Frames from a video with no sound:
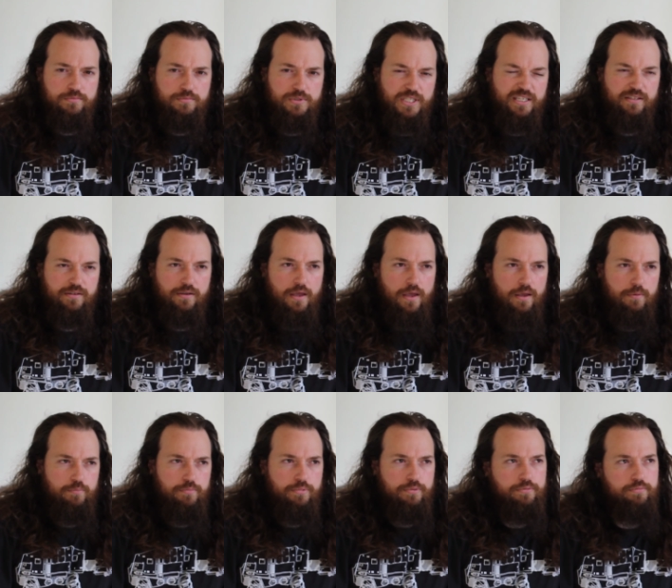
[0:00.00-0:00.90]

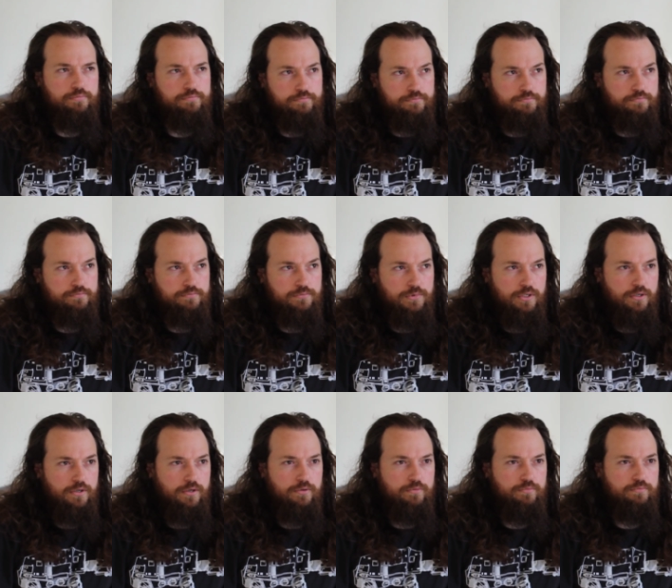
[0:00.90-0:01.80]
Inkscape, you
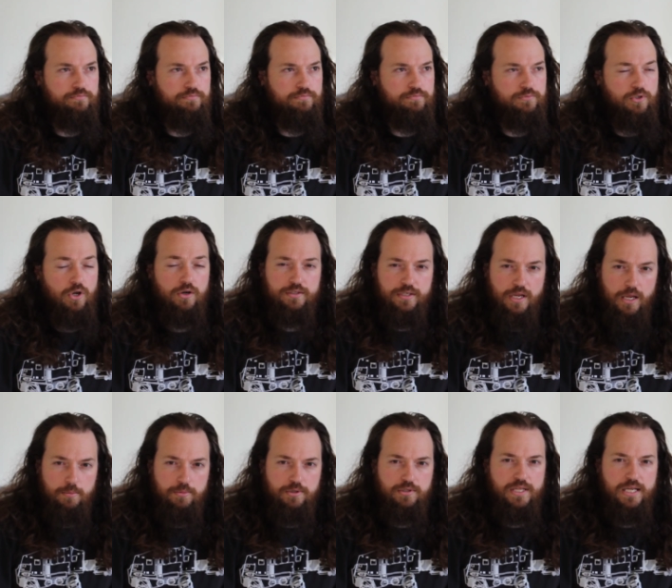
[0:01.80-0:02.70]
know,
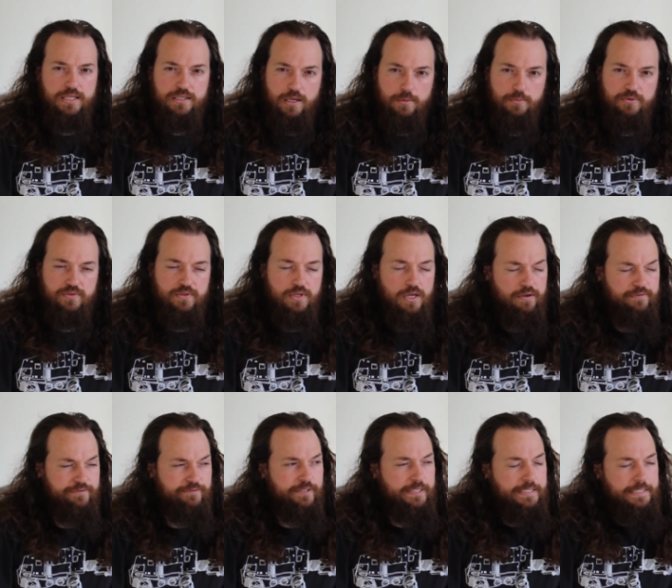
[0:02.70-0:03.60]
Darktable, that type of
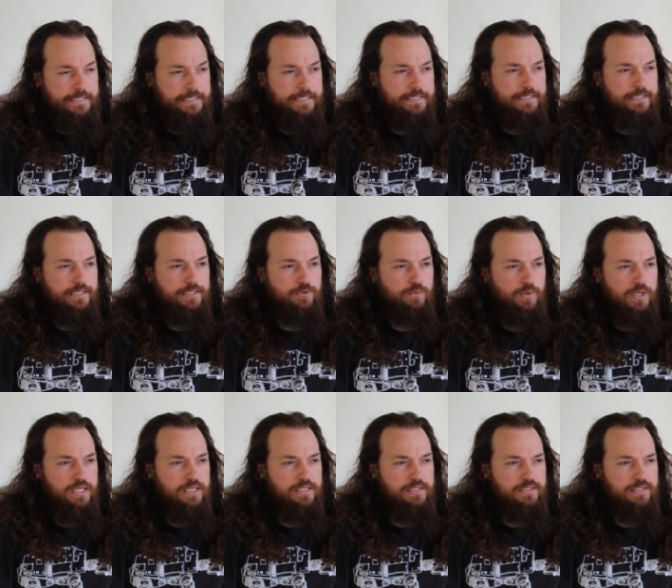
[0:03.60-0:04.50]
stuff, as
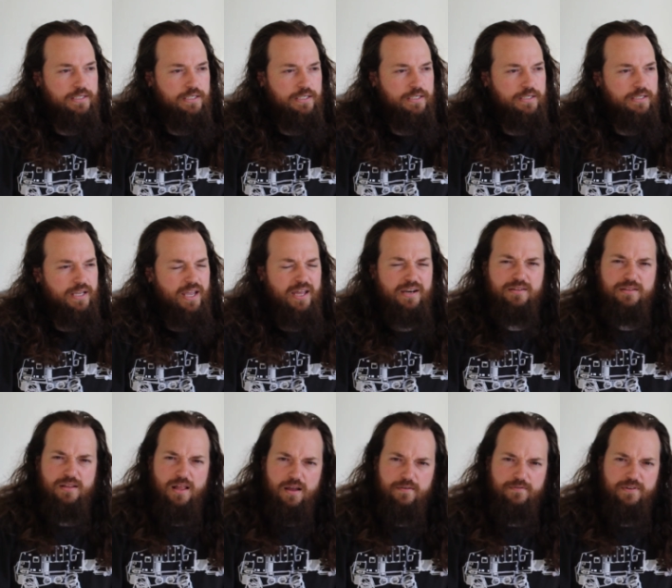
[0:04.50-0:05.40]
well as uh,
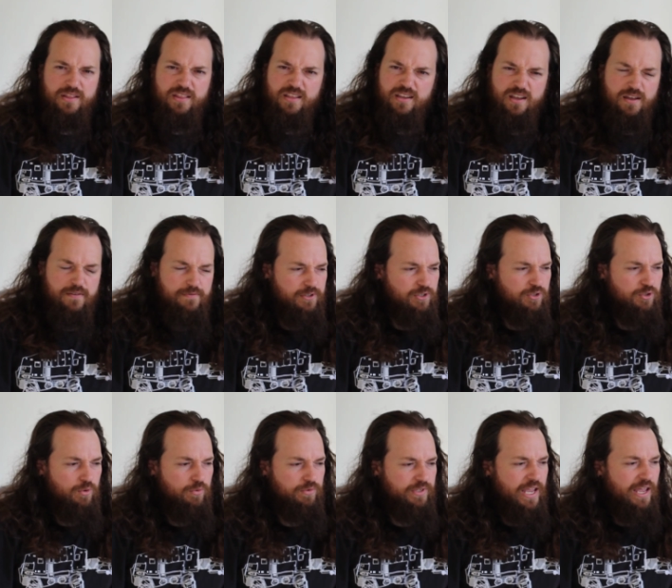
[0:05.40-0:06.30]
Kaden Live. I think I've
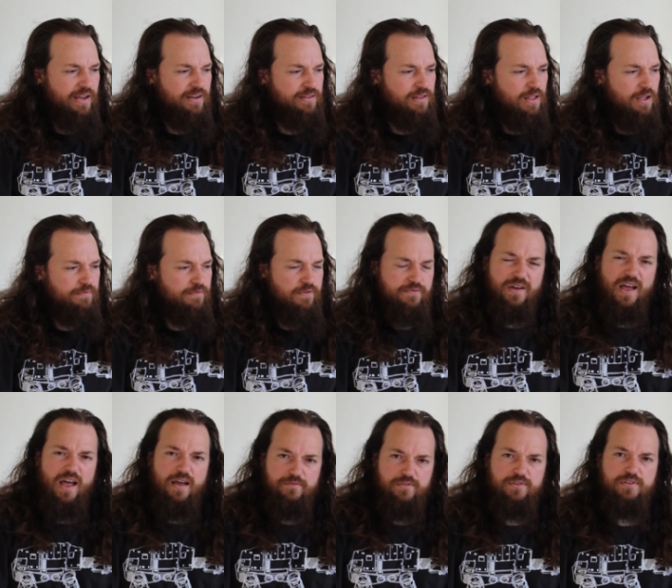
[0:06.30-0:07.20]
installed Kaden Live. If I
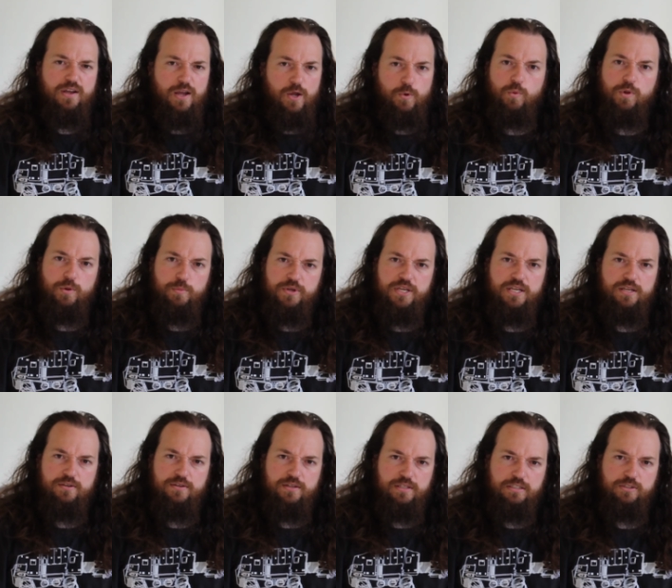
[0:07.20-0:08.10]
haven't, I will
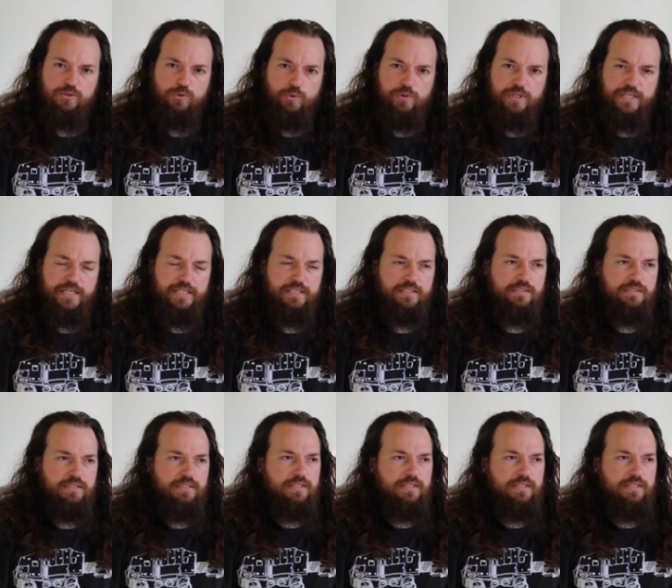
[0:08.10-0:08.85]
be installing it